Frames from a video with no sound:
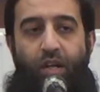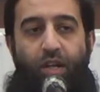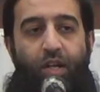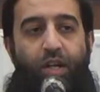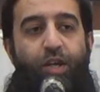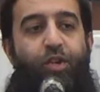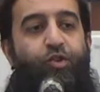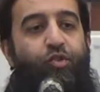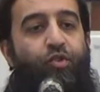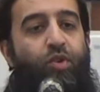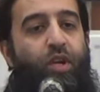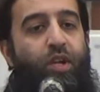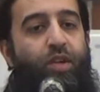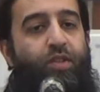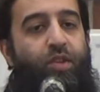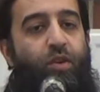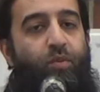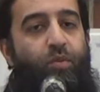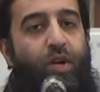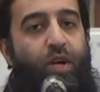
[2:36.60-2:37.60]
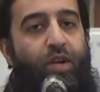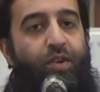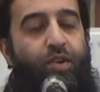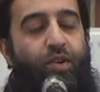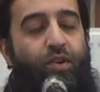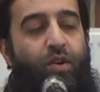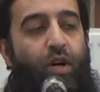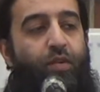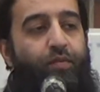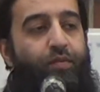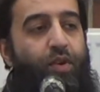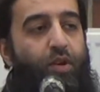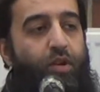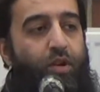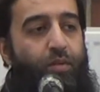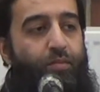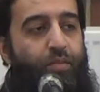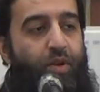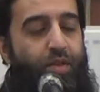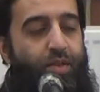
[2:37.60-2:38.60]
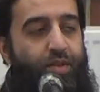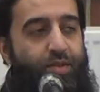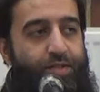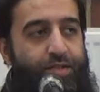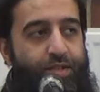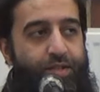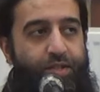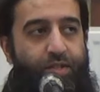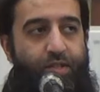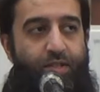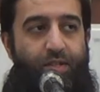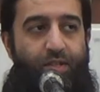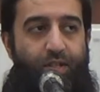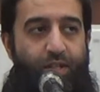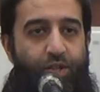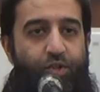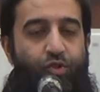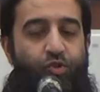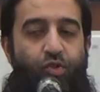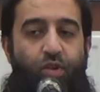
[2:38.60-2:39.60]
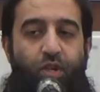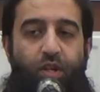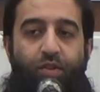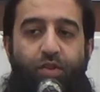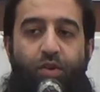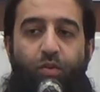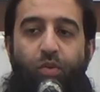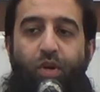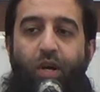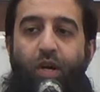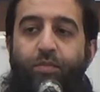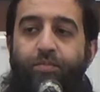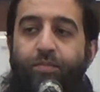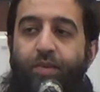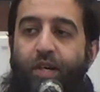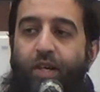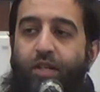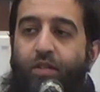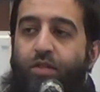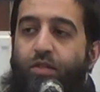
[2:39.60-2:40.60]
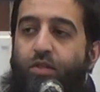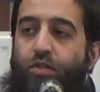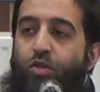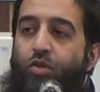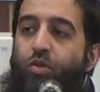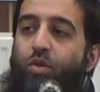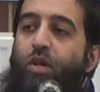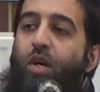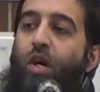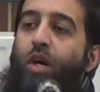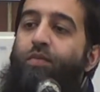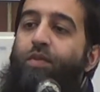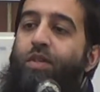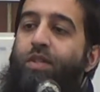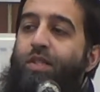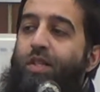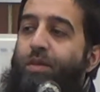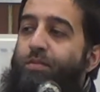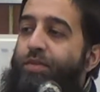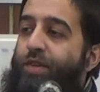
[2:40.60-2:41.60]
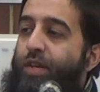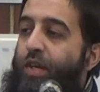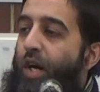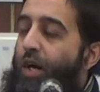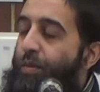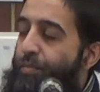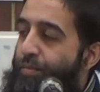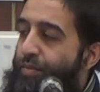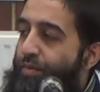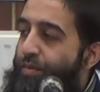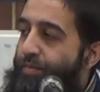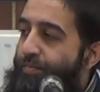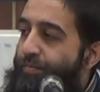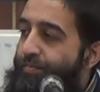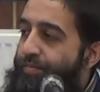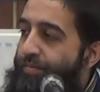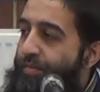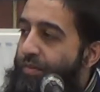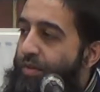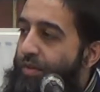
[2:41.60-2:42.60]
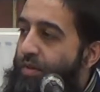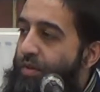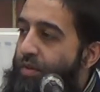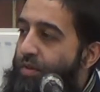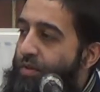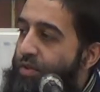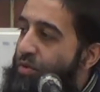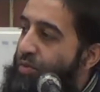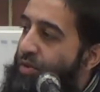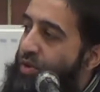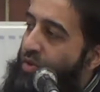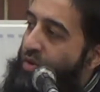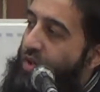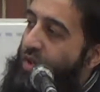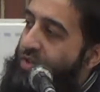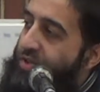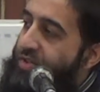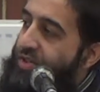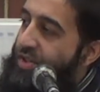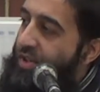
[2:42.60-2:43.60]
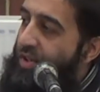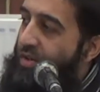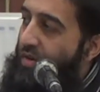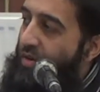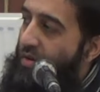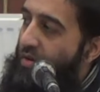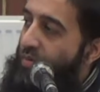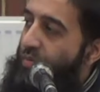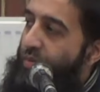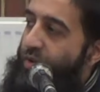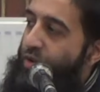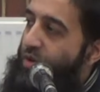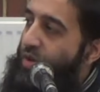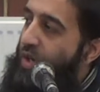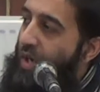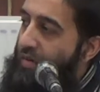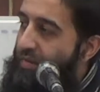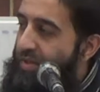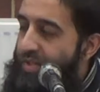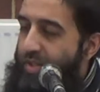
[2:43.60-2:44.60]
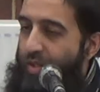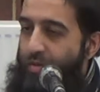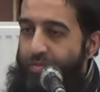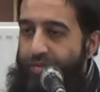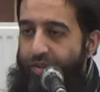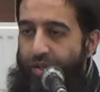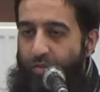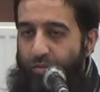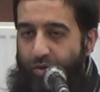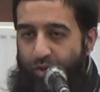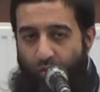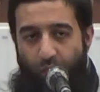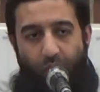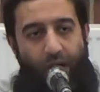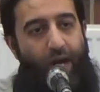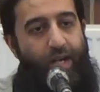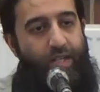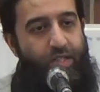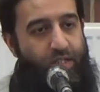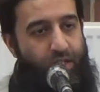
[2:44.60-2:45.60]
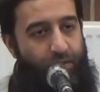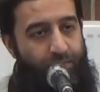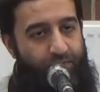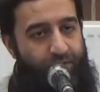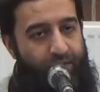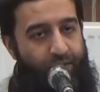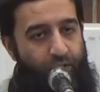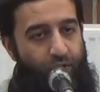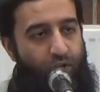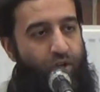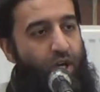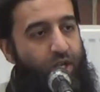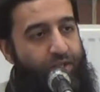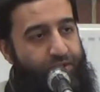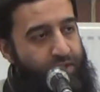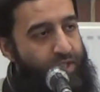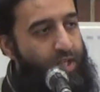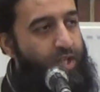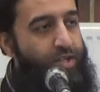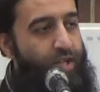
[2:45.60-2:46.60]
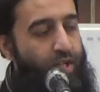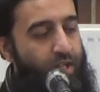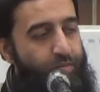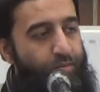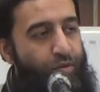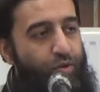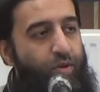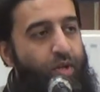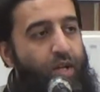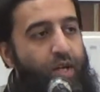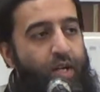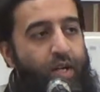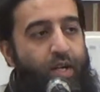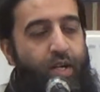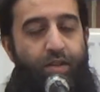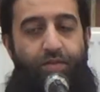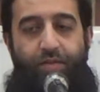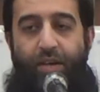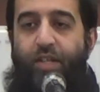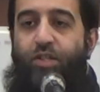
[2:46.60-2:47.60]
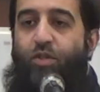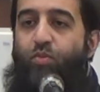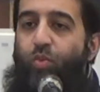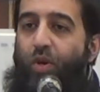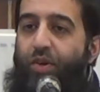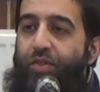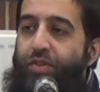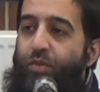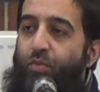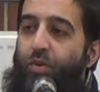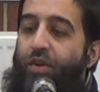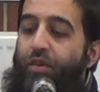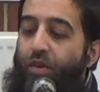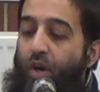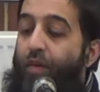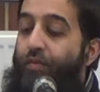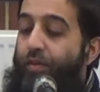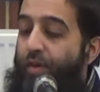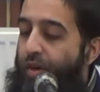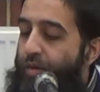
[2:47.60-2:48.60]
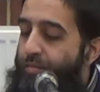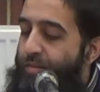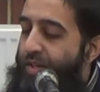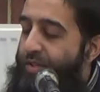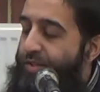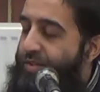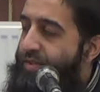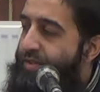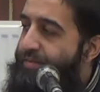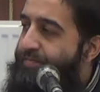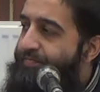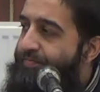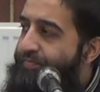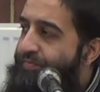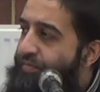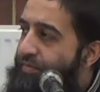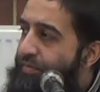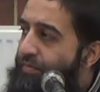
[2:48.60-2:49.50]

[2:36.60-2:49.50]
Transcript: Literally, the word ghafara, brothers and sisters, literally the word means to cover something up. So when you conceal, when you cover something, when you hide something, you can't see it anymore. That's what the word ghafara means.